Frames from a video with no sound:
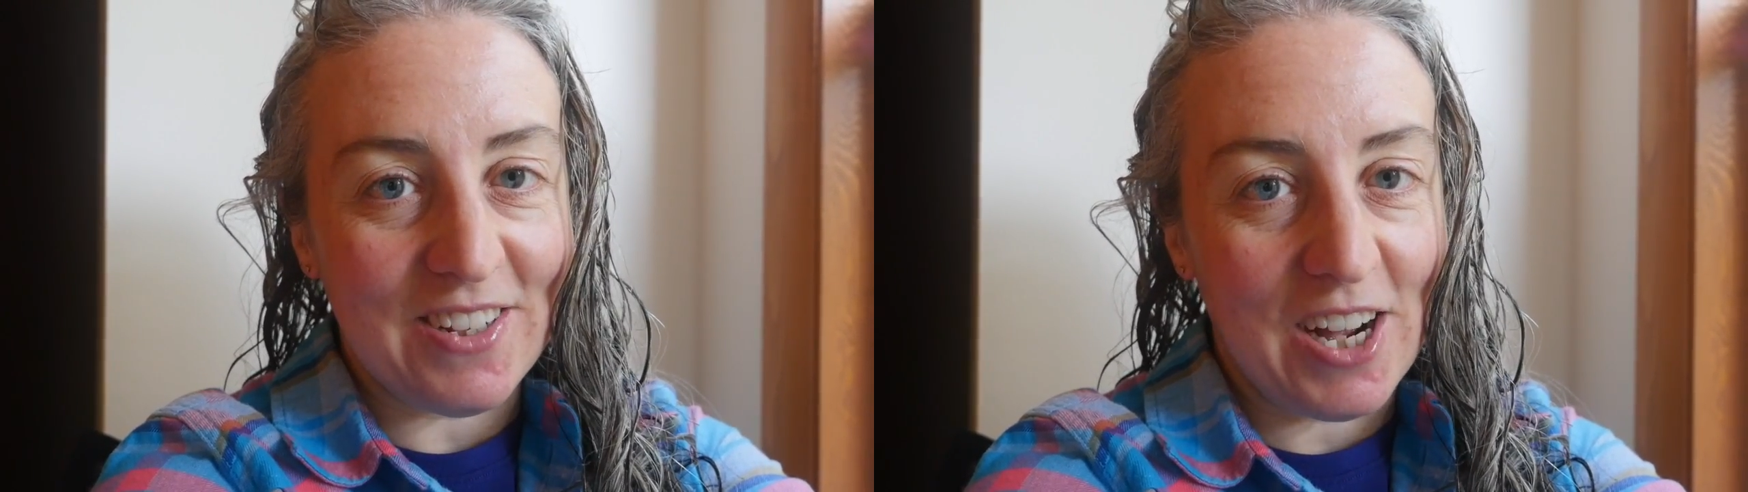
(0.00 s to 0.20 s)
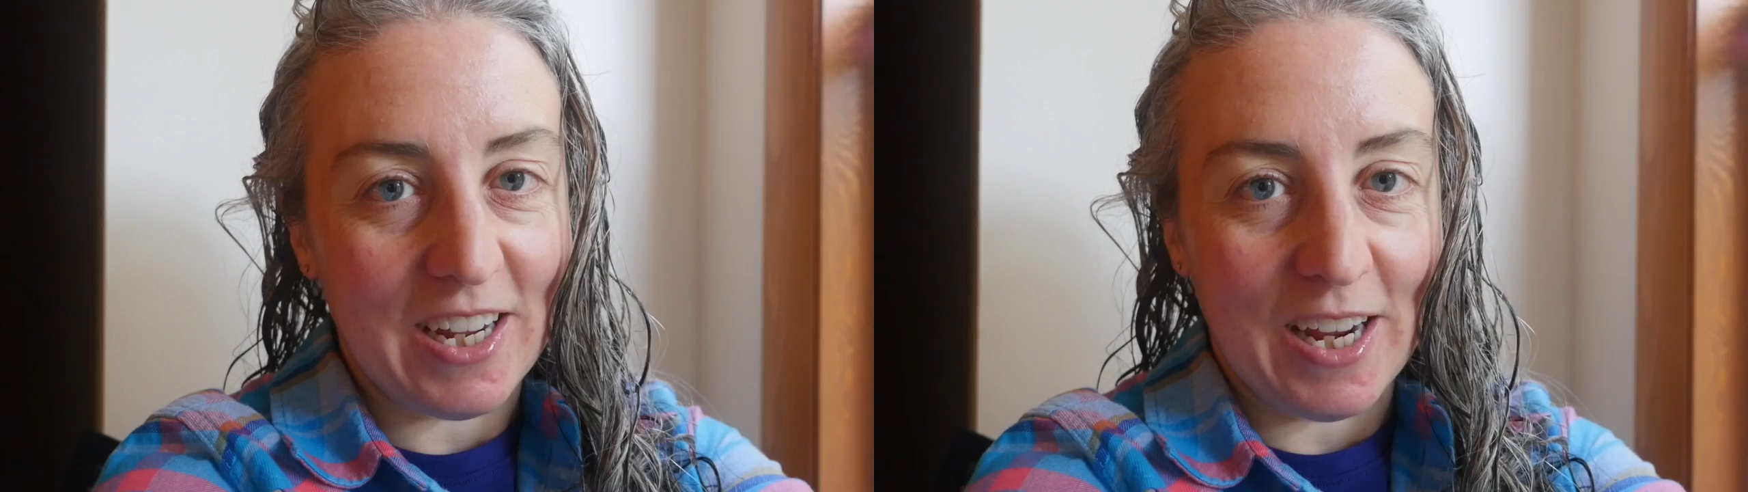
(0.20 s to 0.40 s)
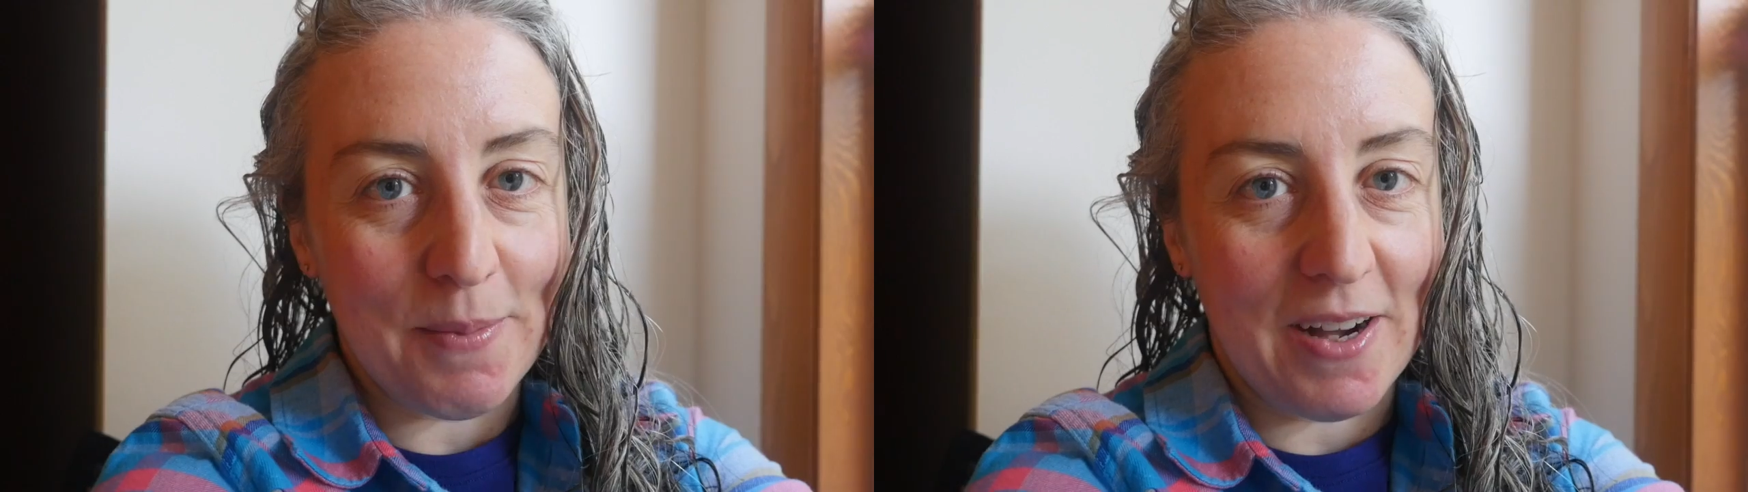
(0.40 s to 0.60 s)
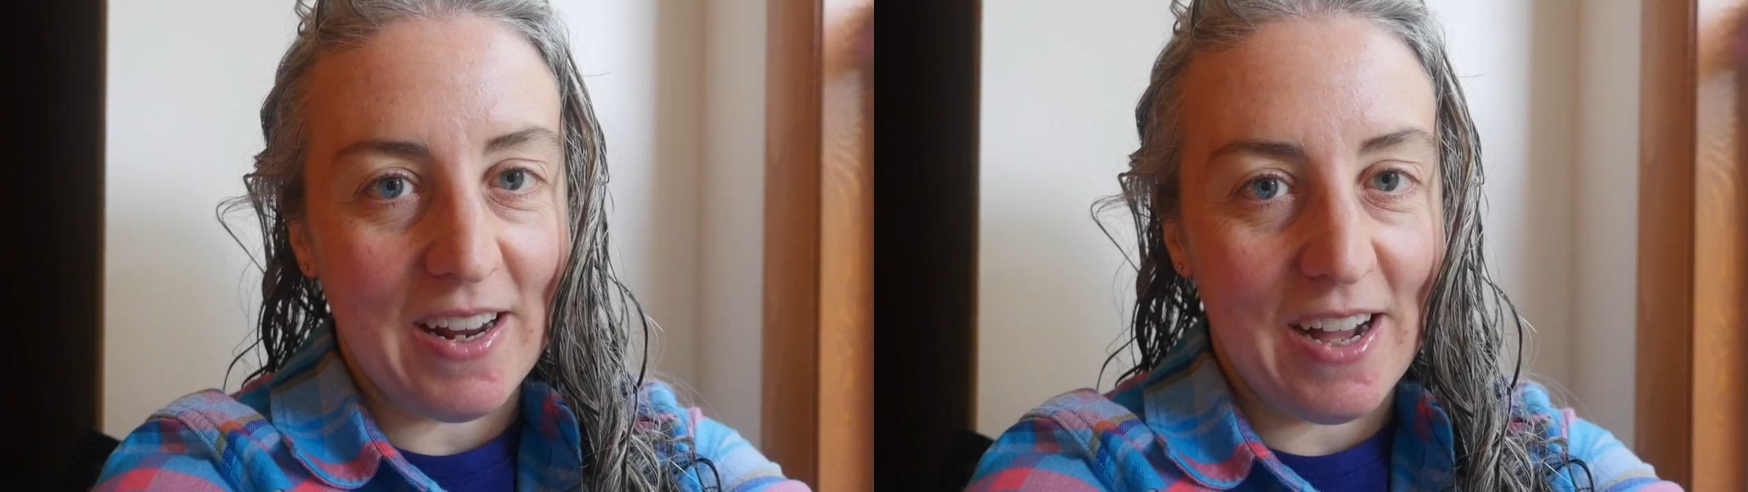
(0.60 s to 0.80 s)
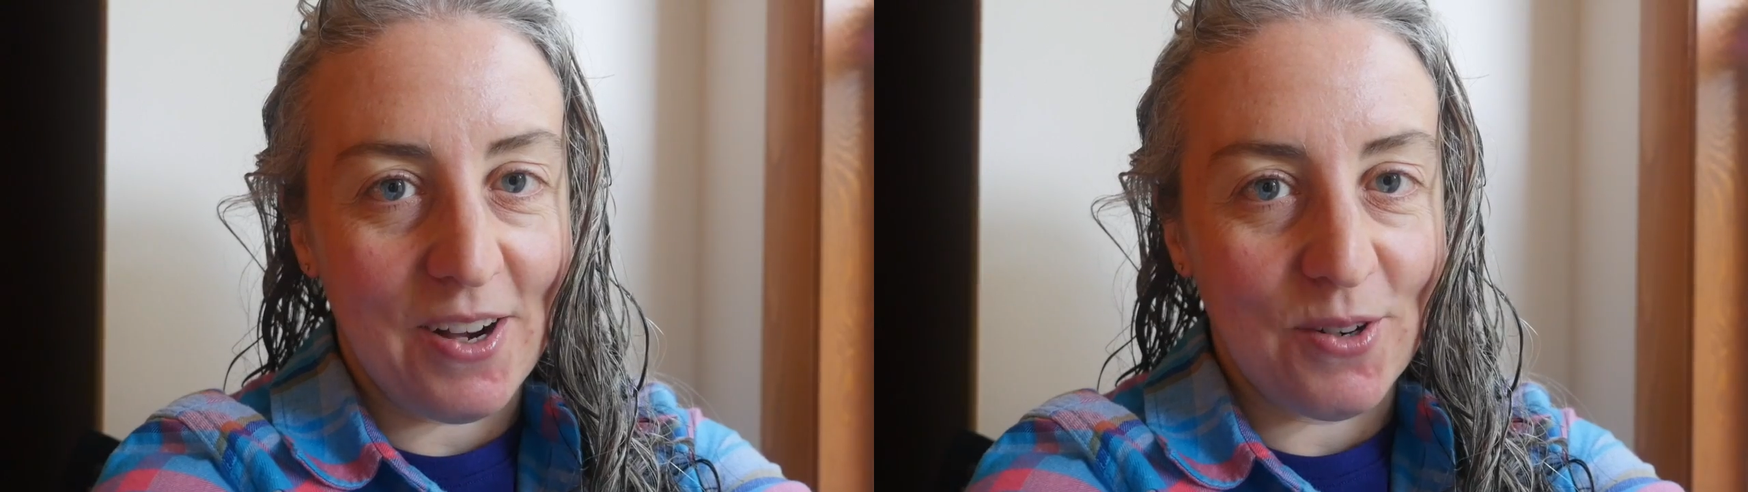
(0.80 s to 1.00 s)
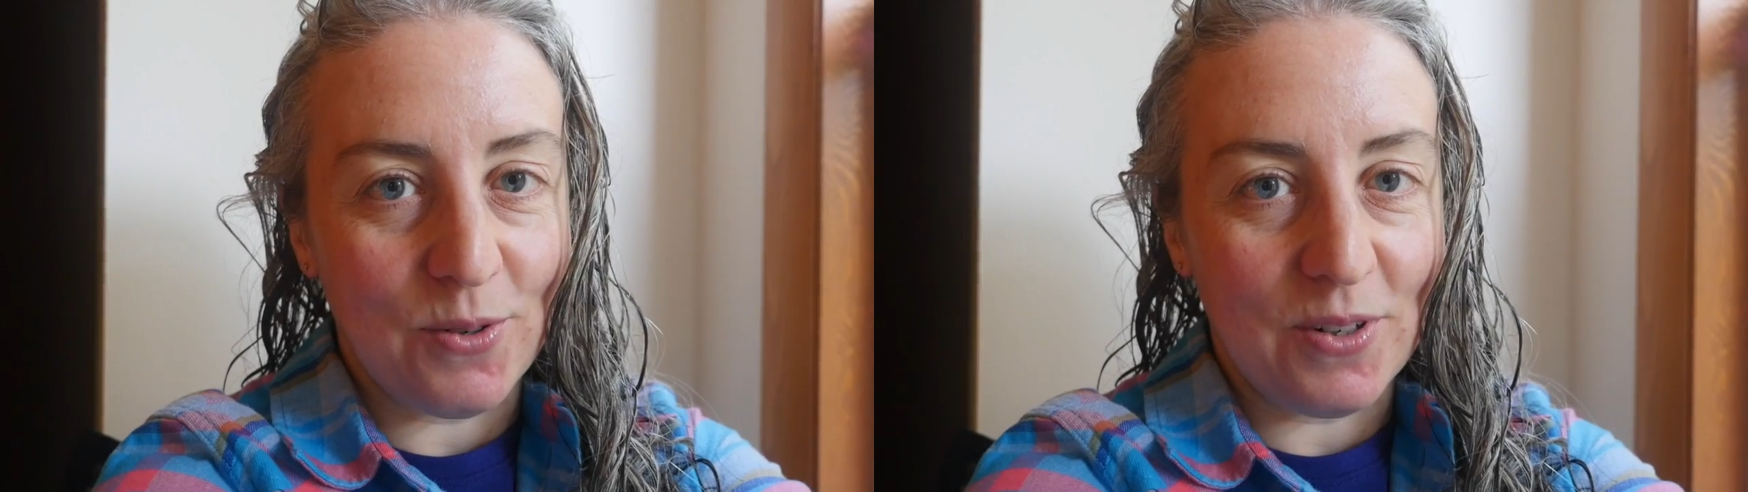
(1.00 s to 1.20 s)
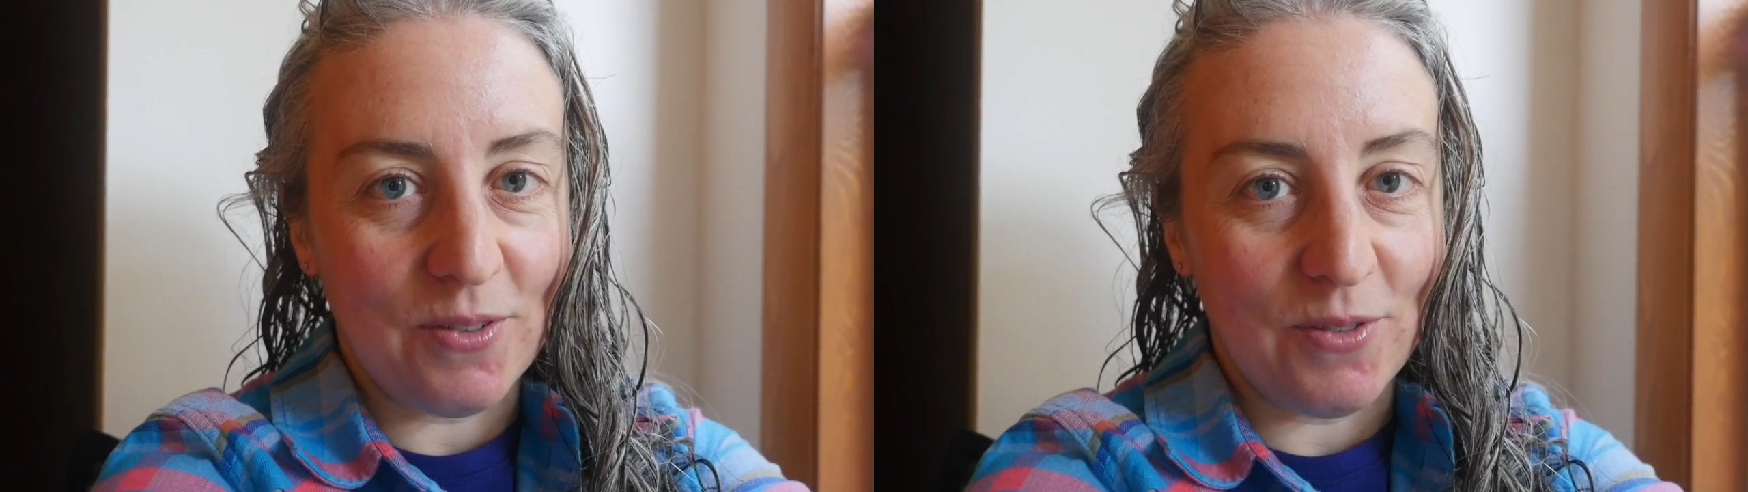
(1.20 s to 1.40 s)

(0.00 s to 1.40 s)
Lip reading: talking about how